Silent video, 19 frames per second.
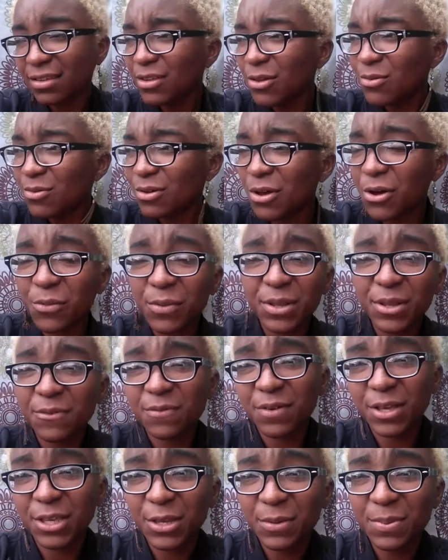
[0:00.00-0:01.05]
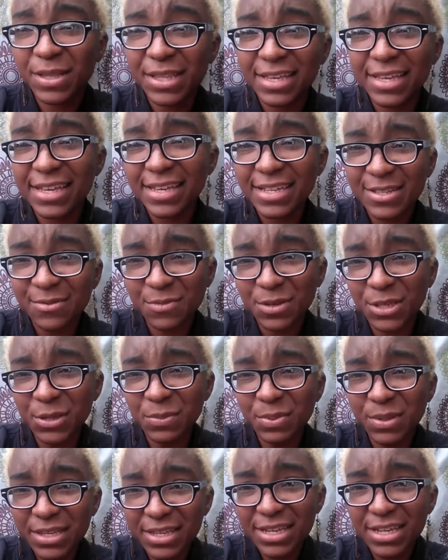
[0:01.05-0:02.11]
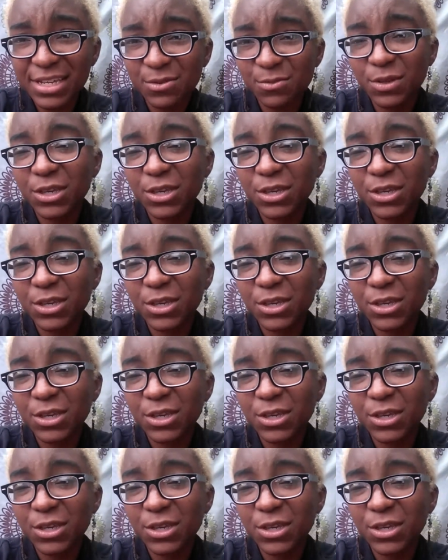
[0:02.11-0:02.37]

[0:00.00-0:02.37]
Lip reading: No, go where the fuck you please, when you please,